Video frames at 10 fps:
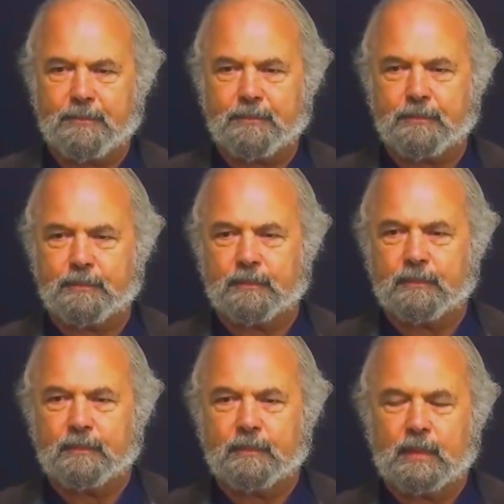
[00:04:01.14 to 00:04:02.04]

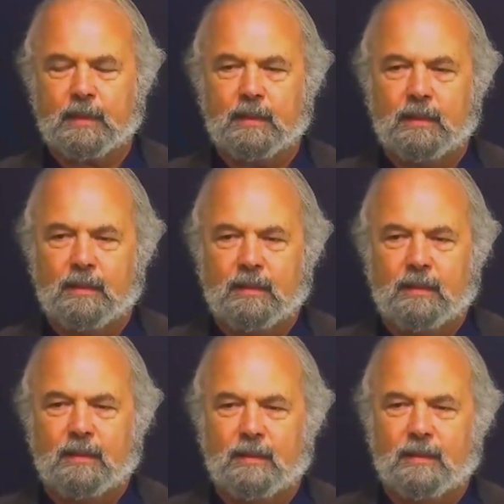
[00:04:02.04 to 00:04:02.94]

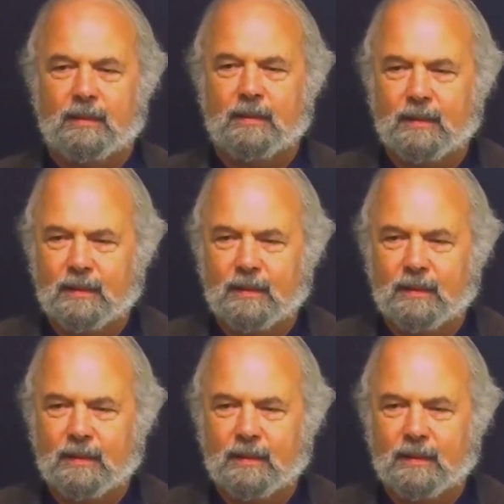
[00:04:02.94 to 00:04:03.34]
No one is speaking in this clip.